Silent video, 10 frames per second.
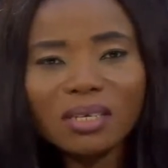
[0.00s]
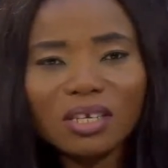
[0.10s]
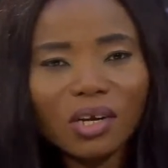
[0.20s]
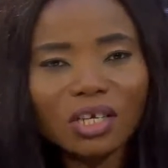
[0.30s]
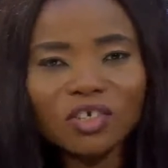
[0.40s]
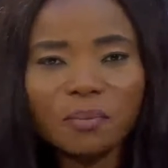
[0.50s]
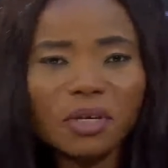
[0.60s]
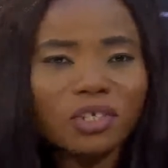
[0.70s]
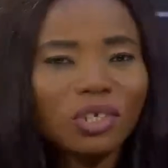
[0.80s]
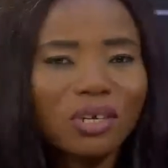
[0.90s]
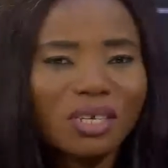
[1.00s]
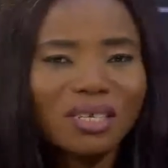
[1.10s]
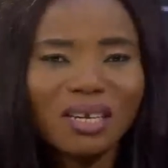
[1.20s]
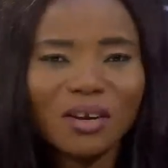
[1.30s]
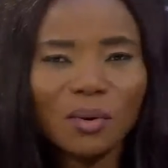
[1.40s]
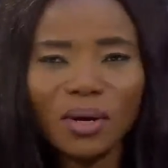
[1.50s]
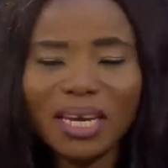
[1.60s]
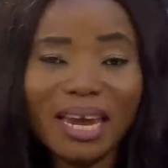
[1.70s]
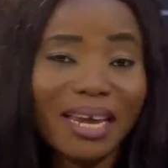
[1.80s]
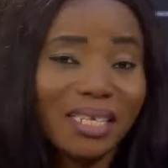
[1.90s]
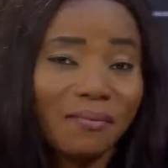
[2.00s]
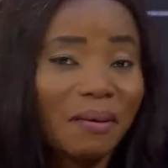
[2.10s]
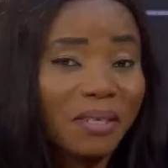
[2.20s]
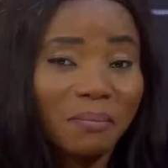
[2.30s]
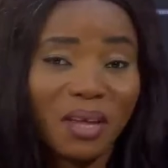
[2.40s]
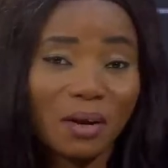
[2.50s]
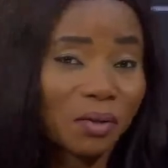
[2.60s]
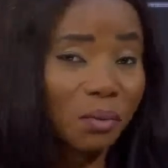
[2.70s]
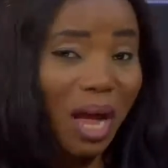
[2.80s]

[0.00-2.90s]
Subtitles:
your contributions, in case you have something else to